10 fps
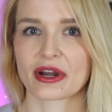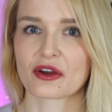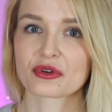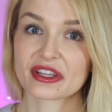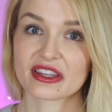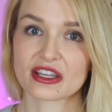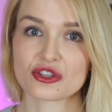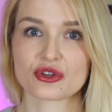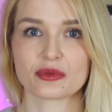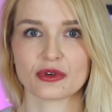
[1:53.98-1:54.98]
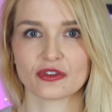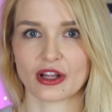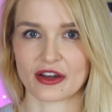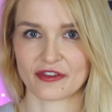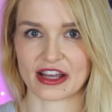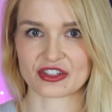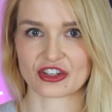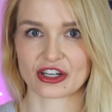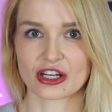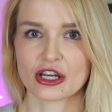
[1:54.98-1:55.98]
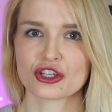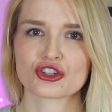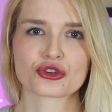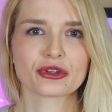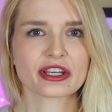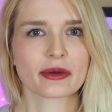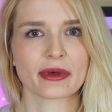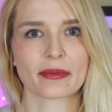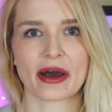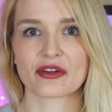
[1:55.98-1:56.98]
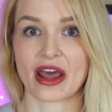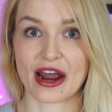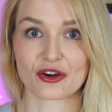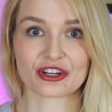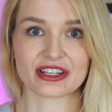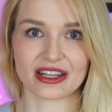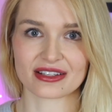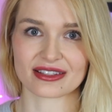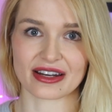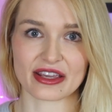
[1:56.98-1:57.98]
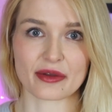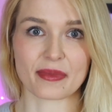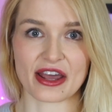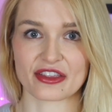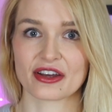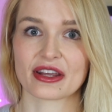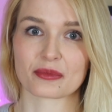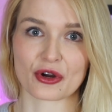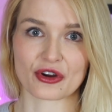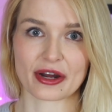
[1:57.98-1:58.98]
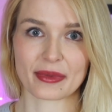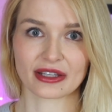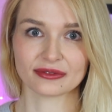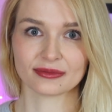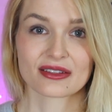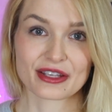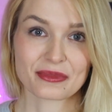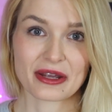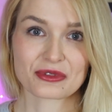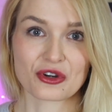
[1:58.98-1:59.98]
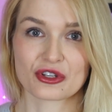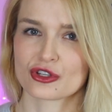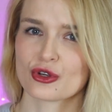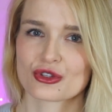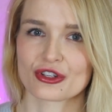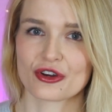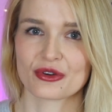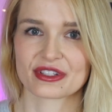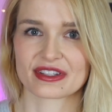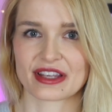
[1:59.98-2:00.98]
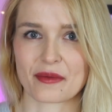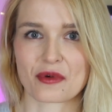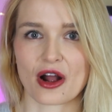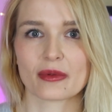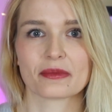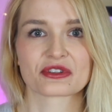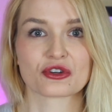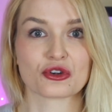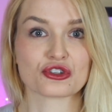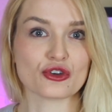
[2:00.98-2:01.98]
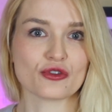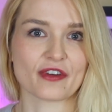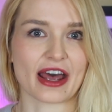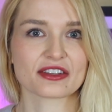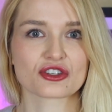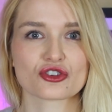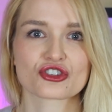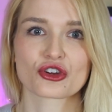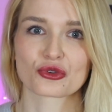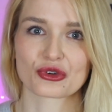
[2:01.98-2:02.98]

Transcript: but I really think you can move a lot faster. You should really commit about an hour a day to studying Python and programming. Sometimes going too slow is the same problem as going too fast, you just don't